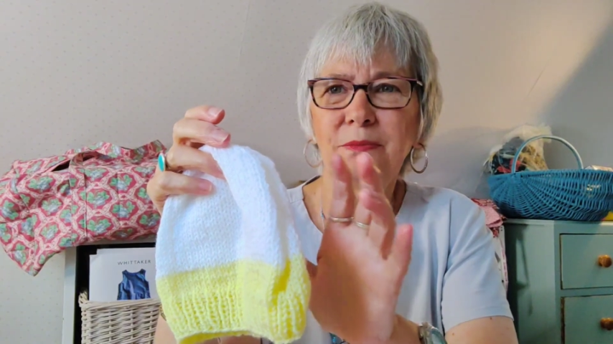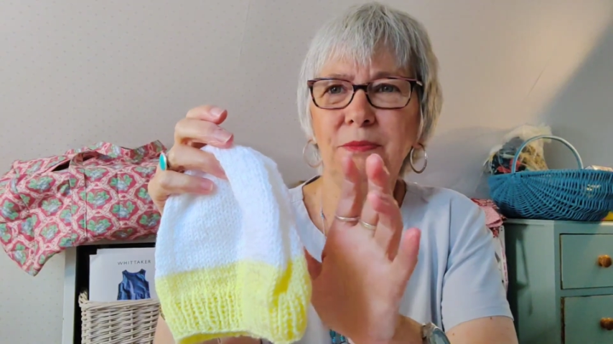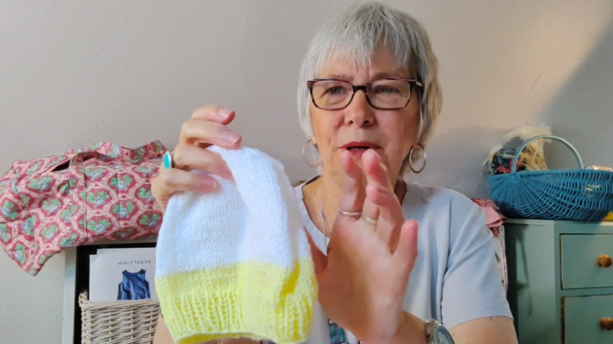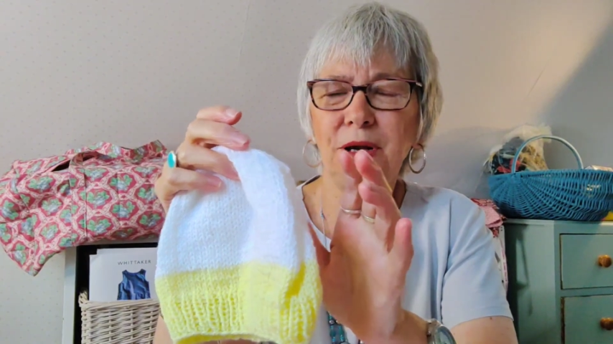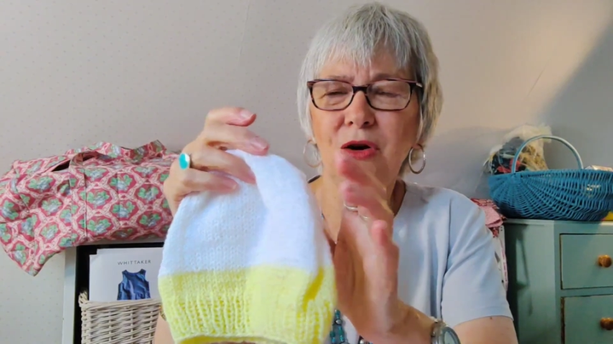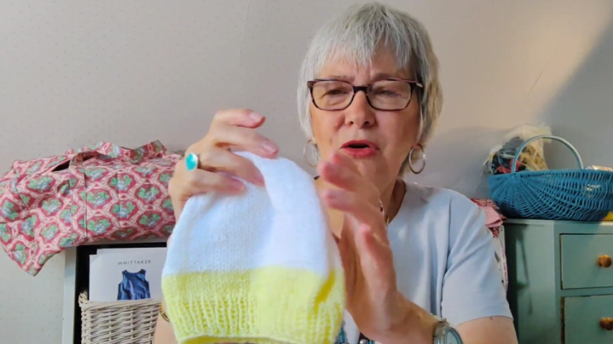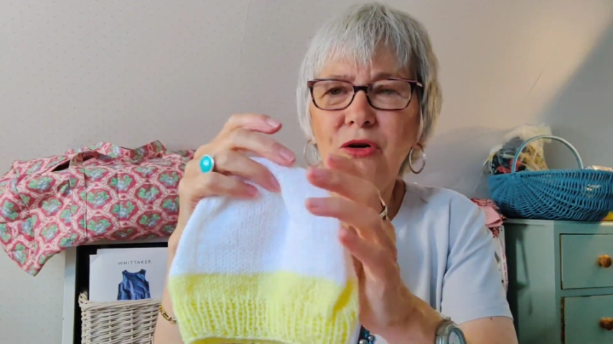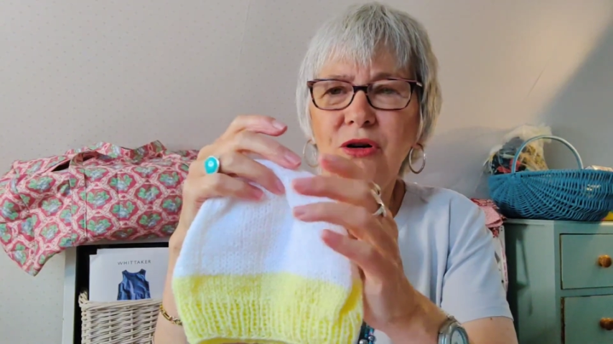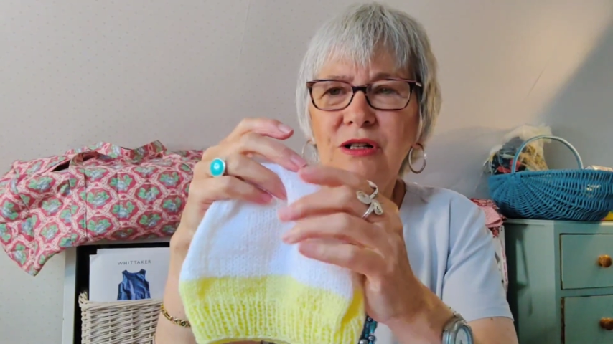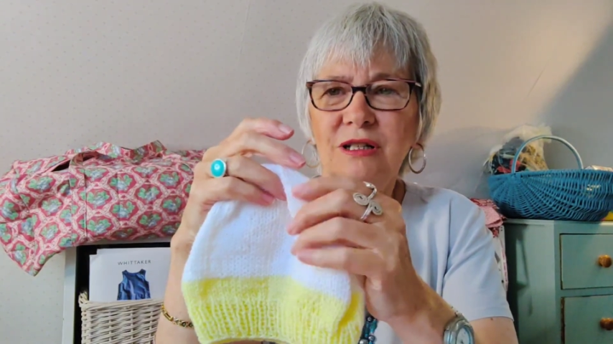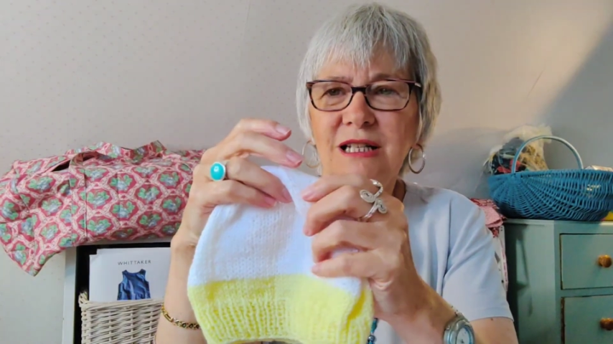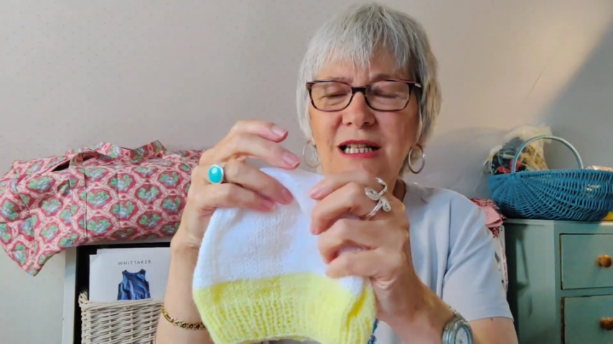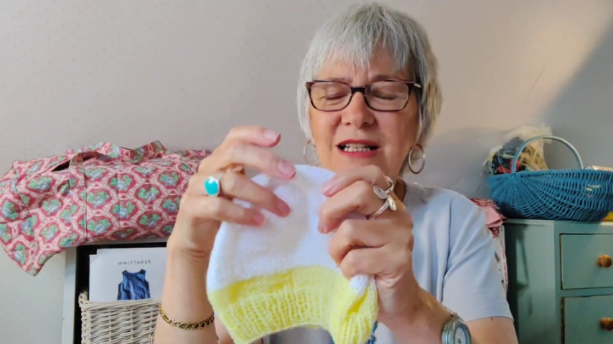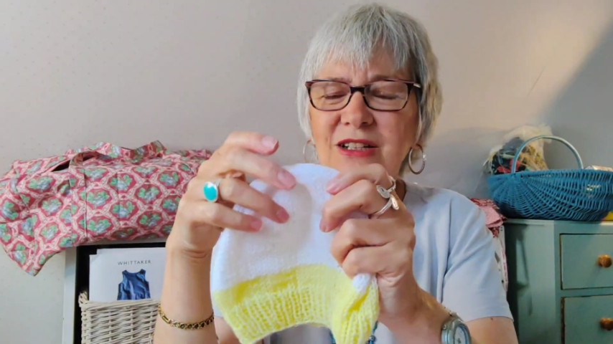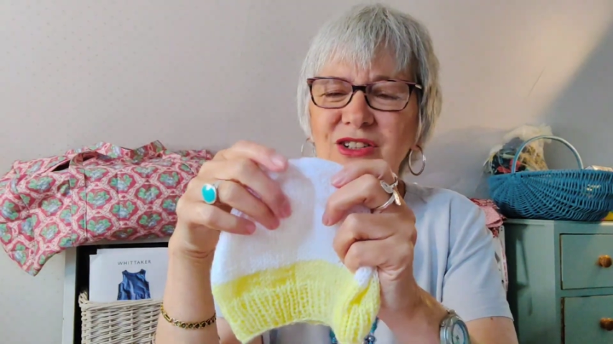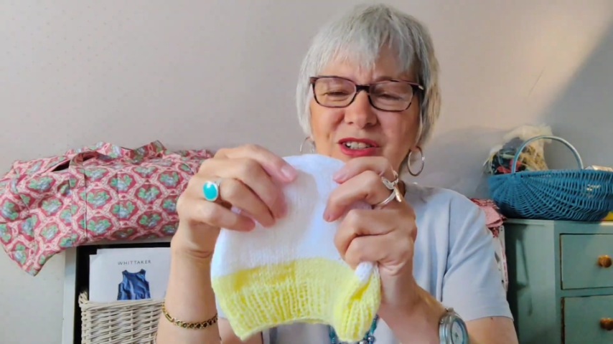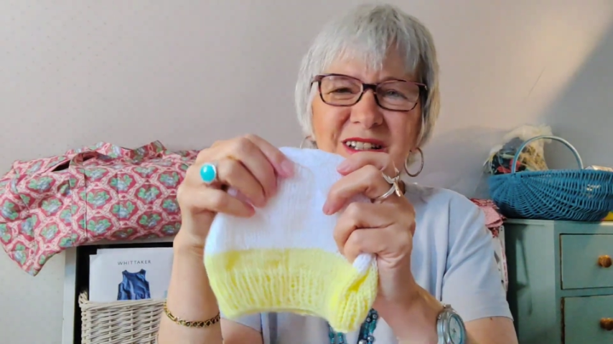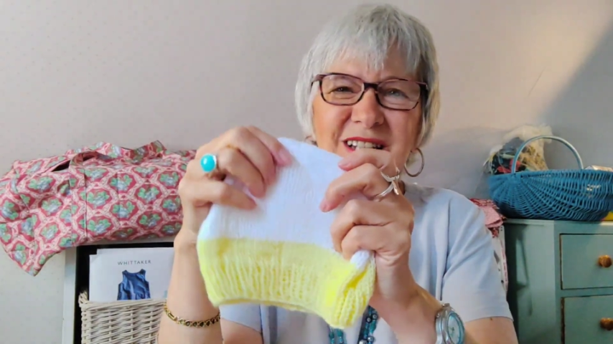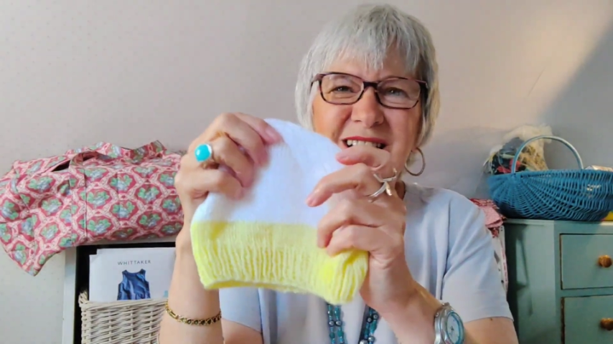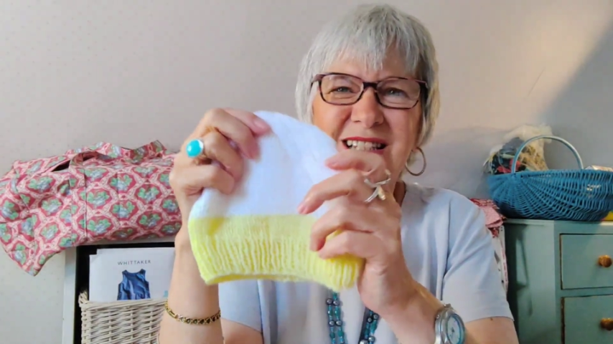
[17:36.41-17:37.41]
blocked it
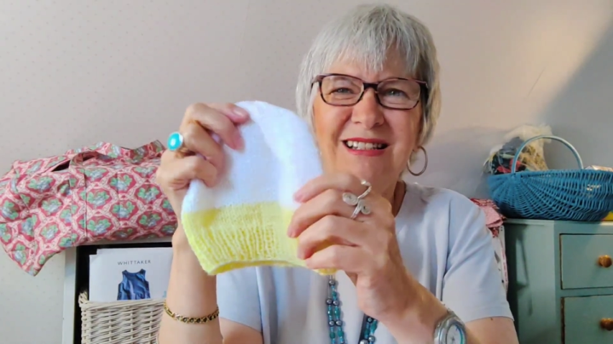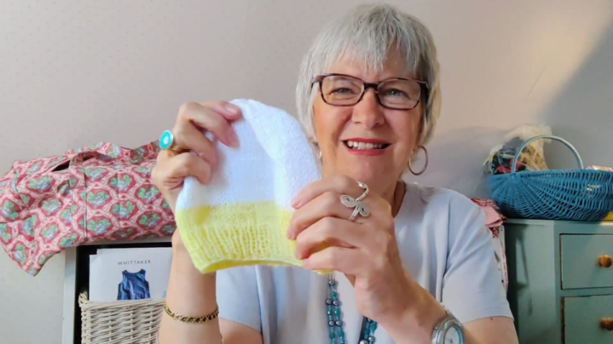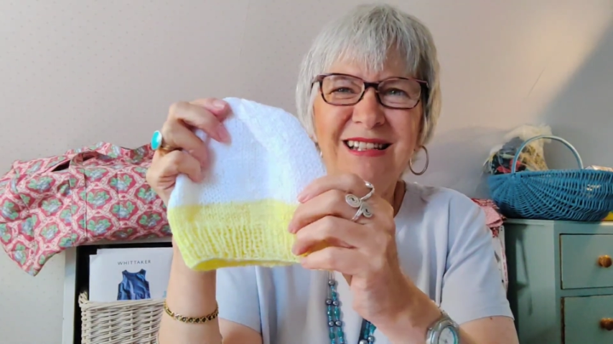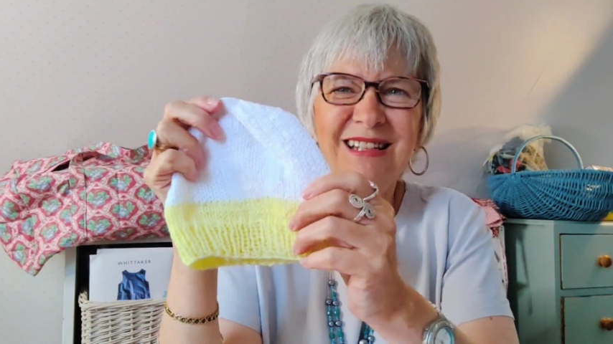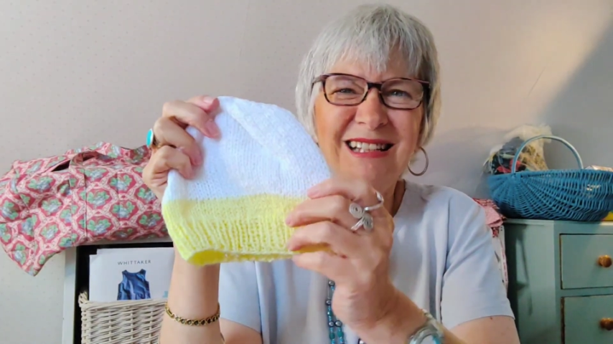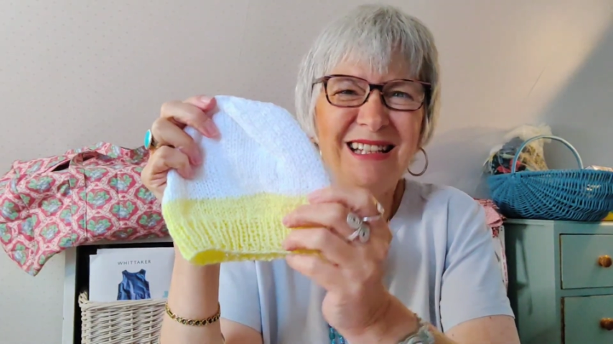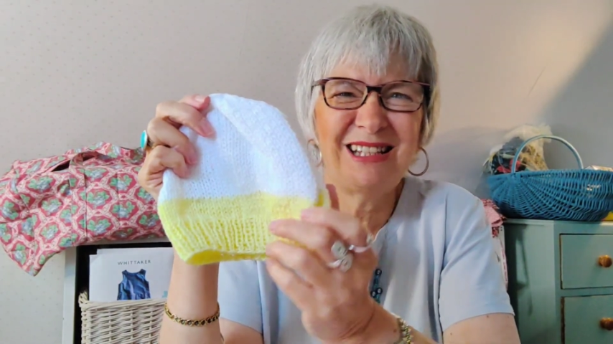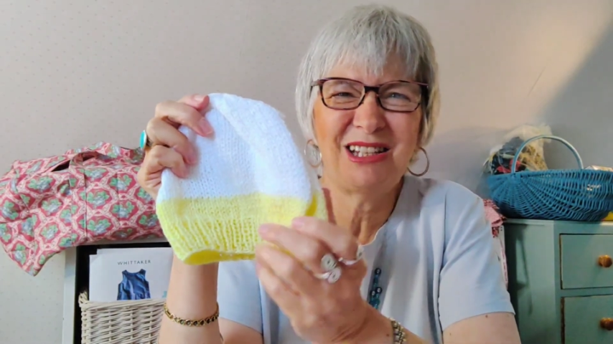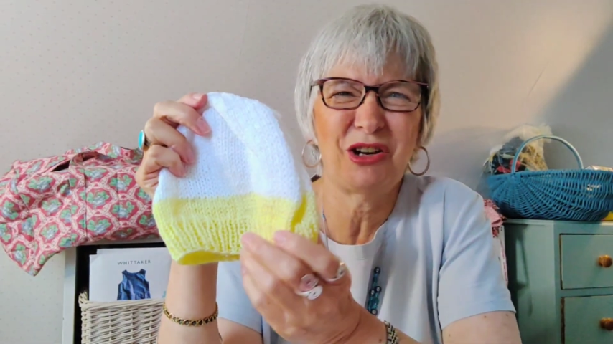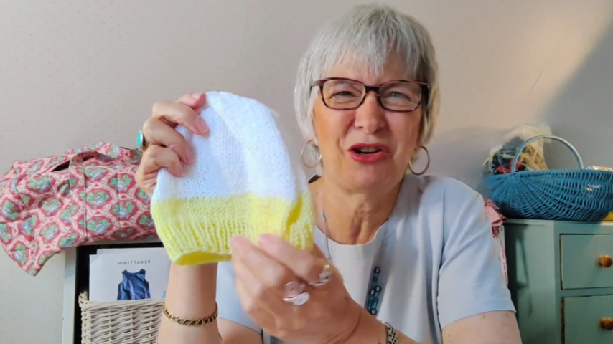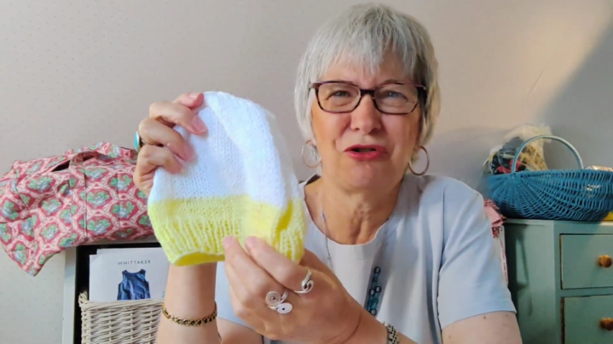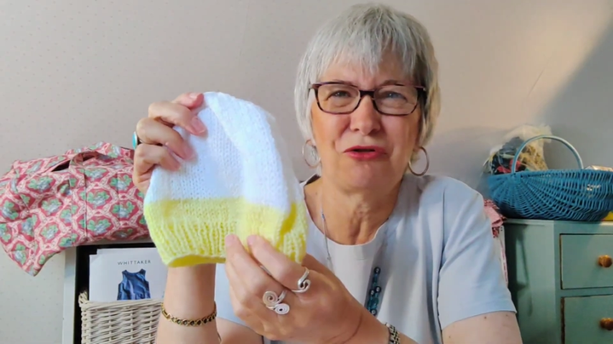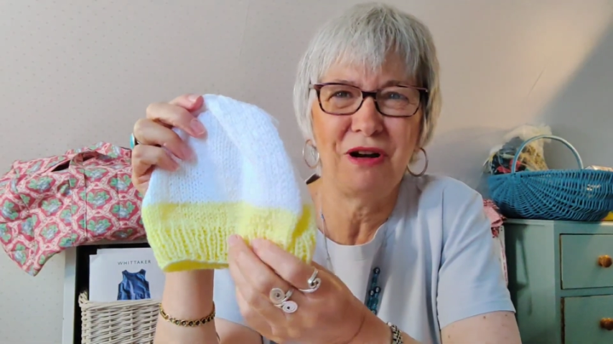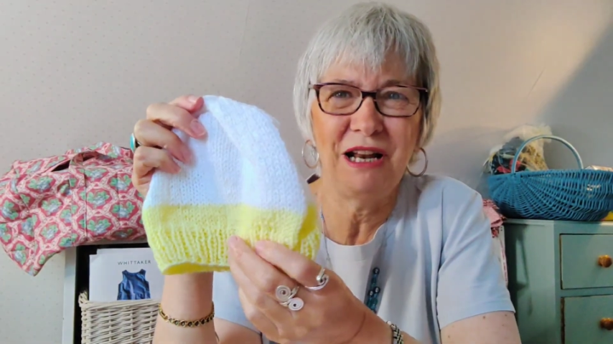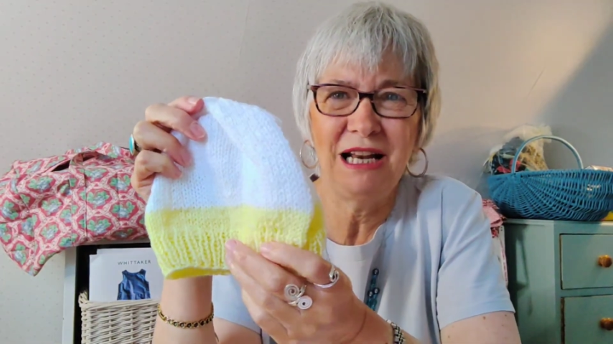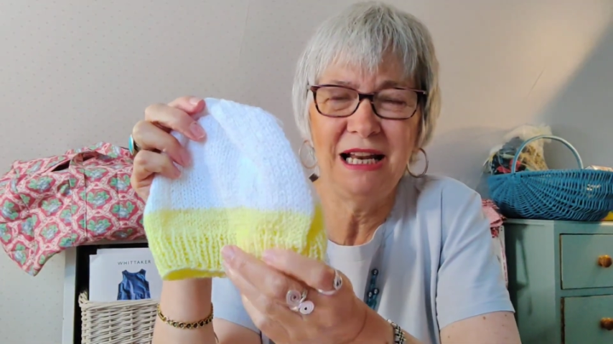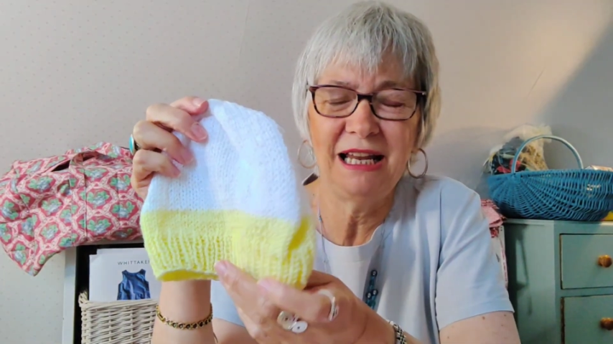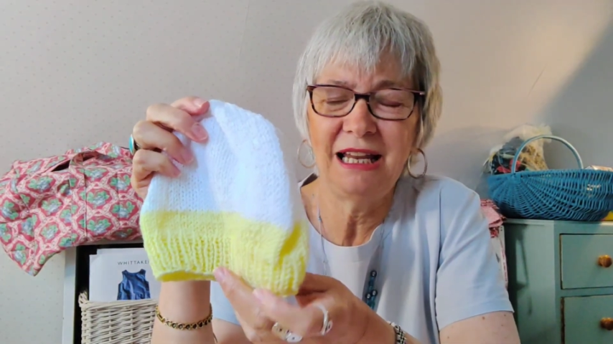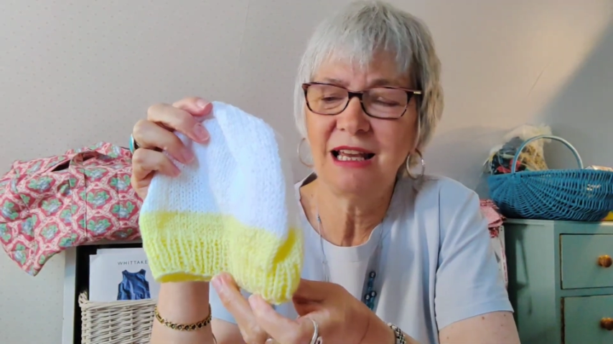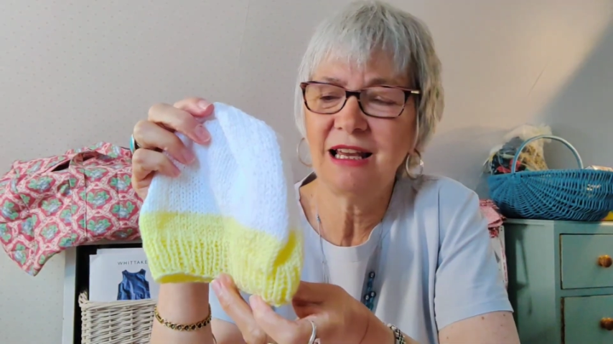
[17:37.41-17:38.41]
because it's
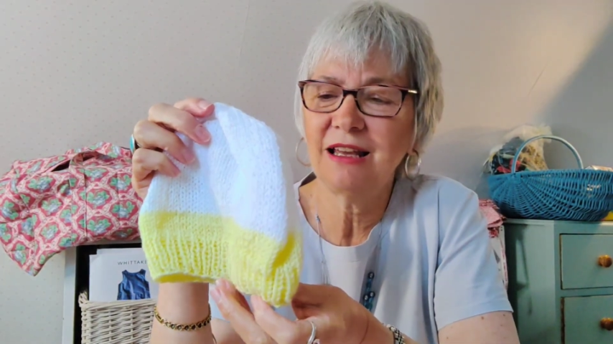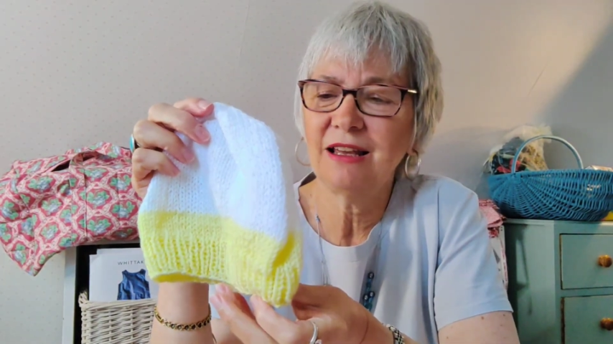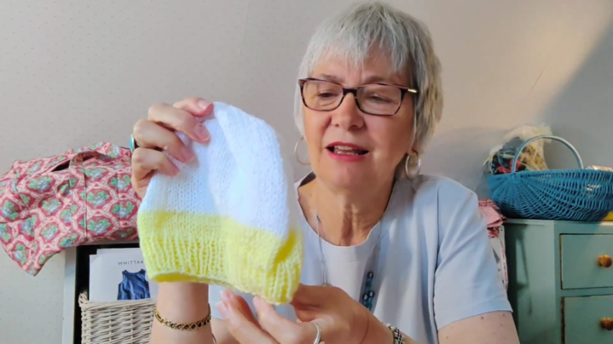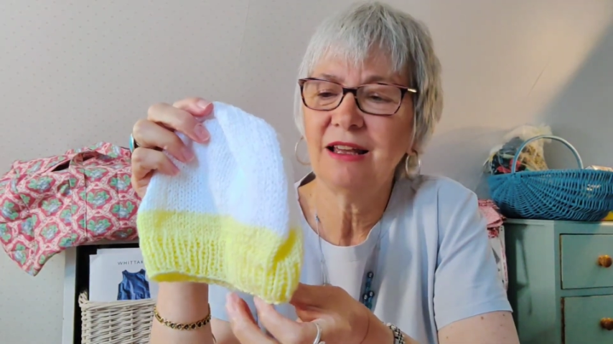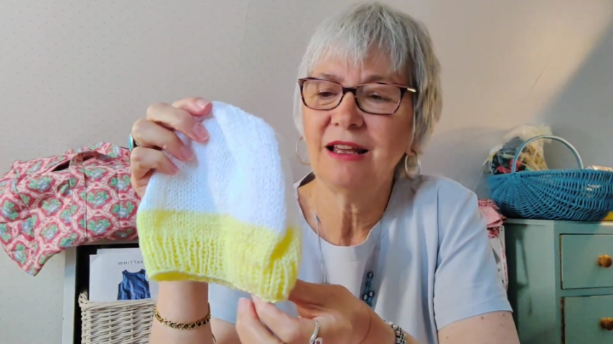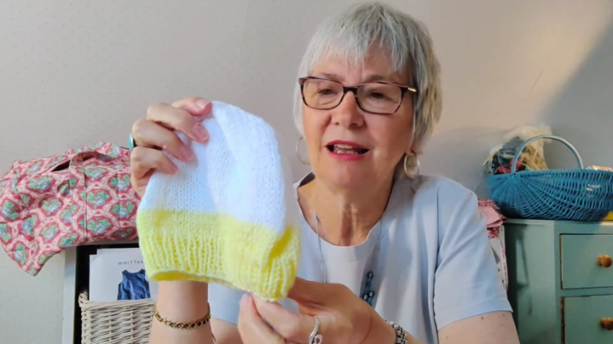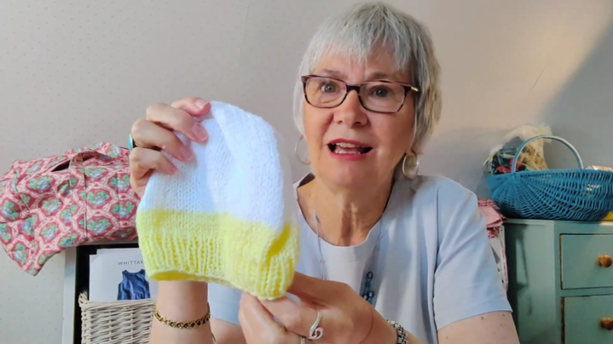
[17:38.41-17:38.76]
acrylic,